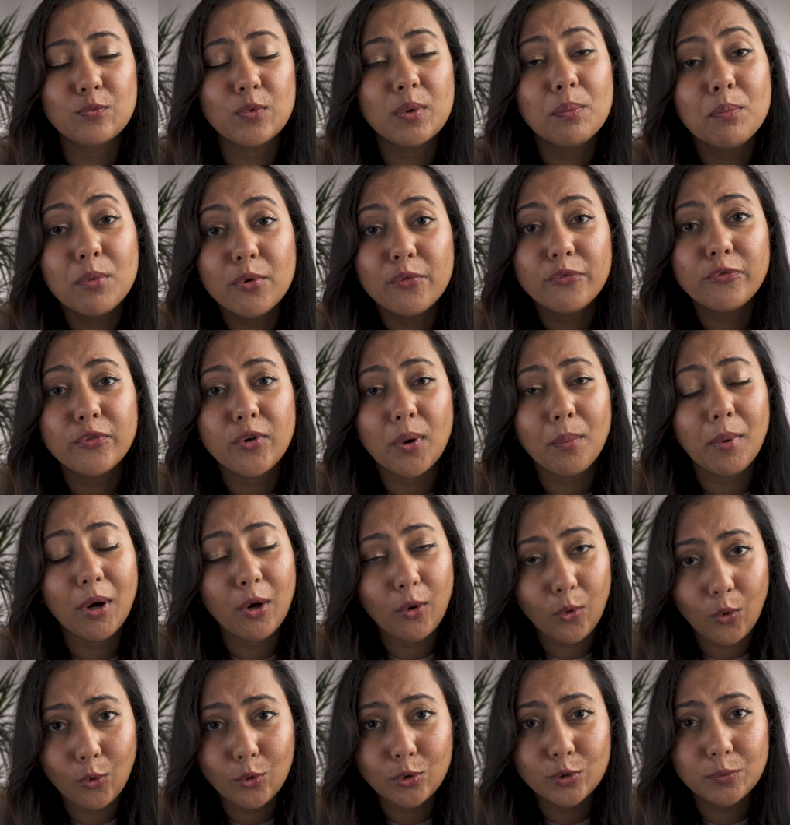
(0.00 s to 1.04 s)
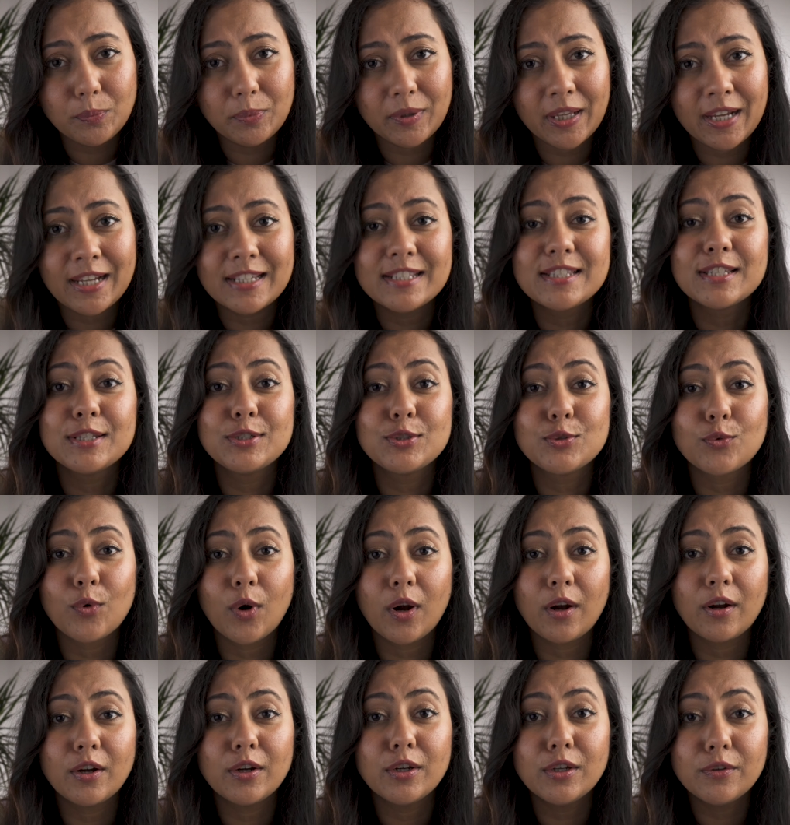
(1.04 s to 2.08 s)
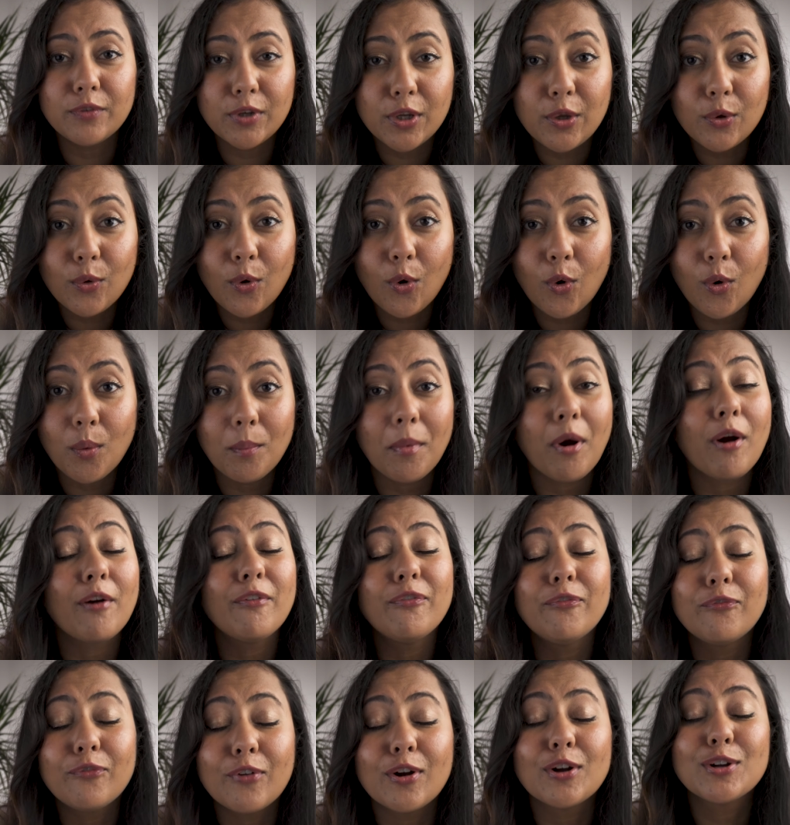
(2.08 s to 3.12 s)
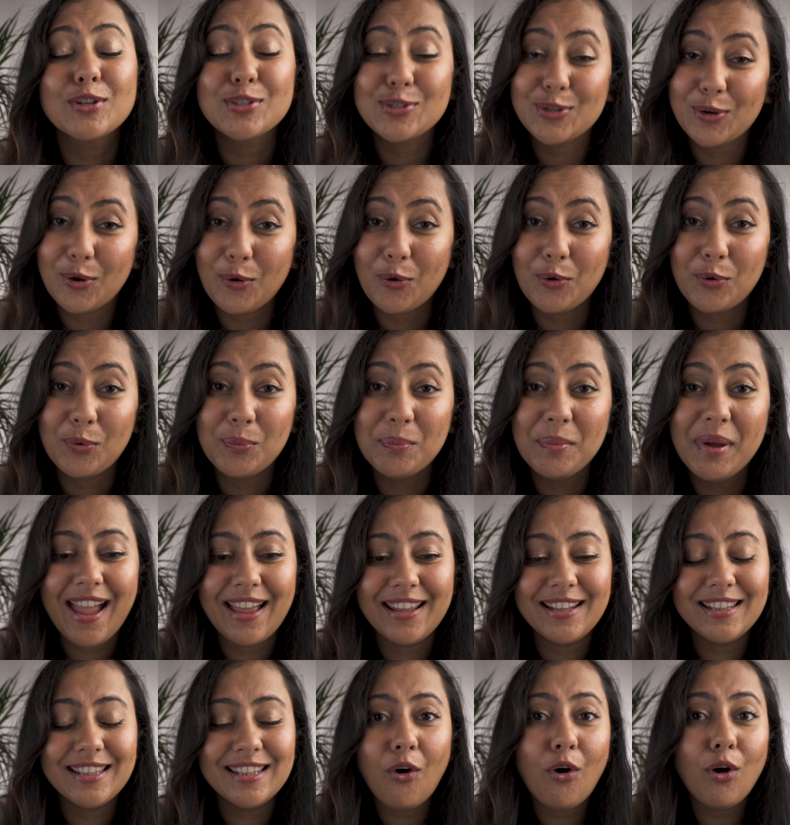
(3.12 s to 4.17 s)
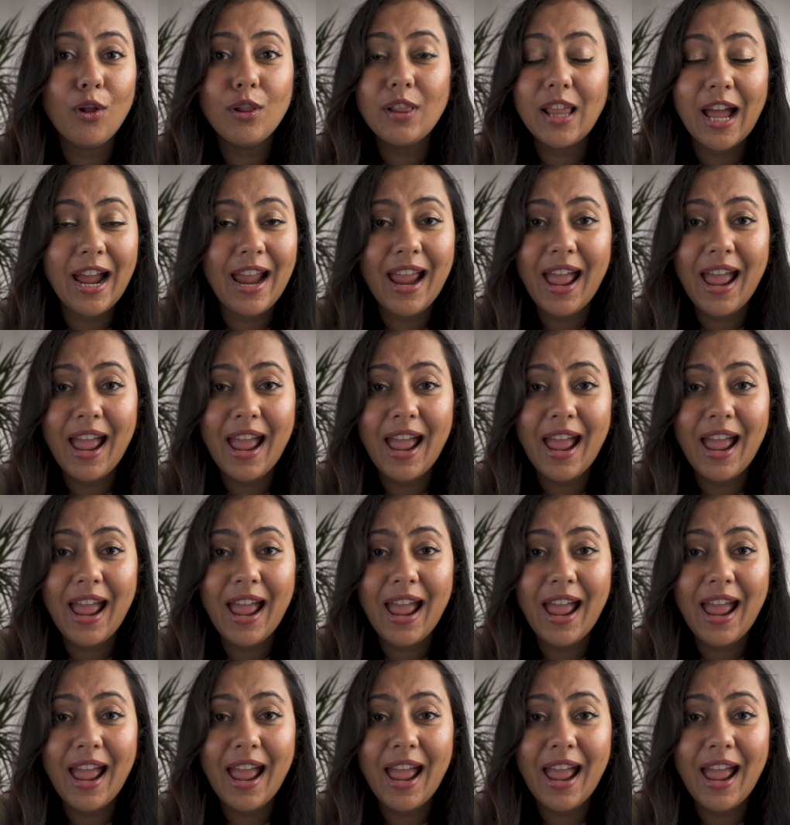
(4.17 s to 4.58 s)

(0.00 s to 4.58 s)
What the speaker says: we moved from our old place into our new home, our first home, and all I